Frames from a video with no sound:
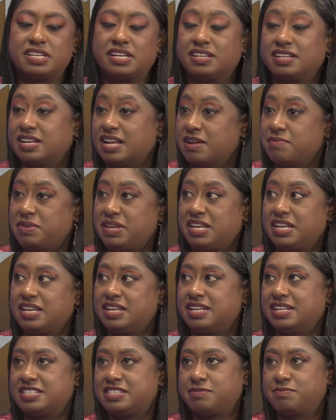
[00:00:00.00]
I mean,
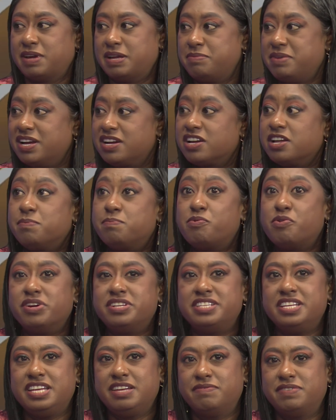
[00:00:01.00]
this might be a good point
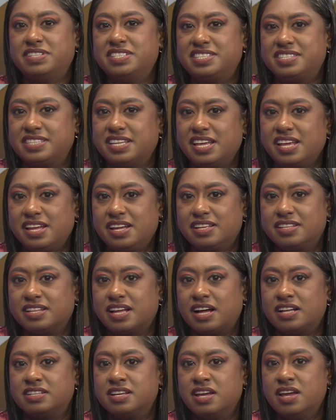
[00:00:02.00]
to even say
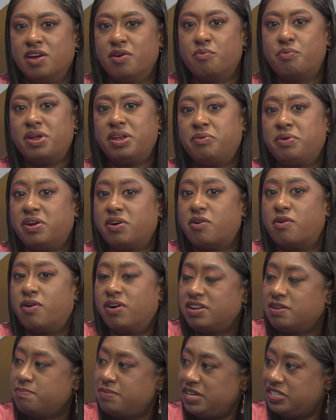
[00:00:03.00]
that when we're
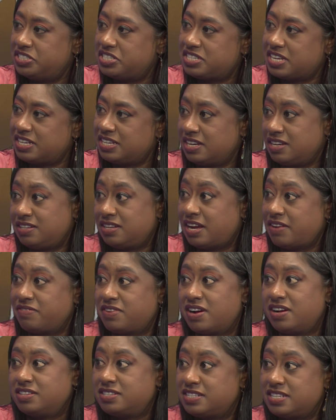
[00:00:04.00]
on the beaches and there are
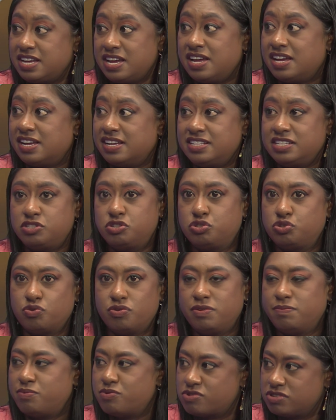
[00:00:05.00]
lifeguards there, it is so
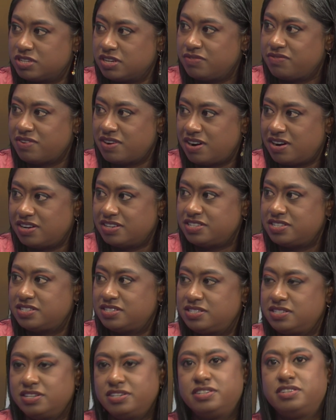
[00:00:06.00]
important for us
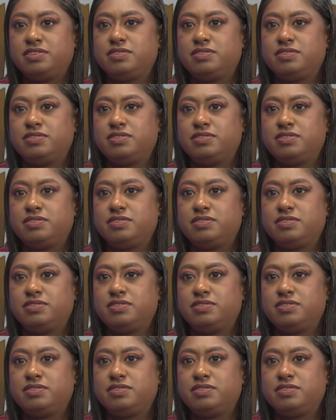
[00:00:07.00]
to